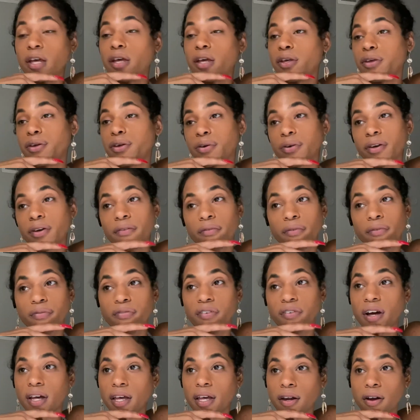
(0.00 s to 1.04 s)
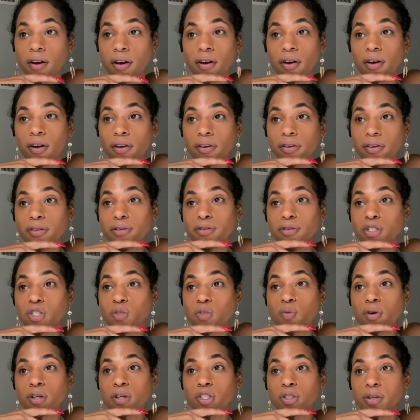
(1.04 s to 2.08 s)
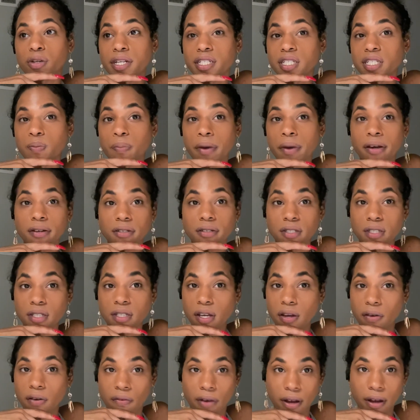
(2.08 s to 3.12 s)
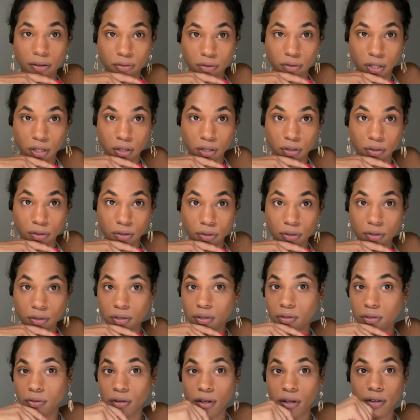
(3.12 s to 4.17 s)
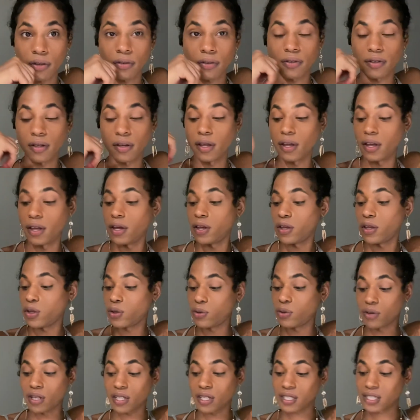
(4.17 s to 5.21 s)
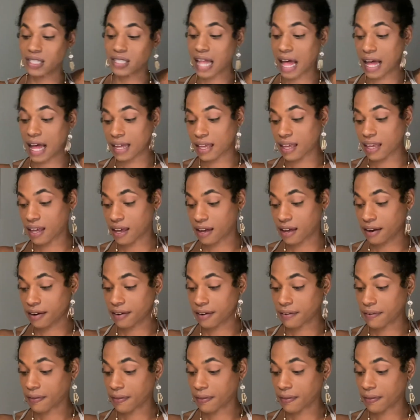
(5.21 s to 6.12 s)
You don't give a fuck at all. You just want transparency around you. You know? You does not care.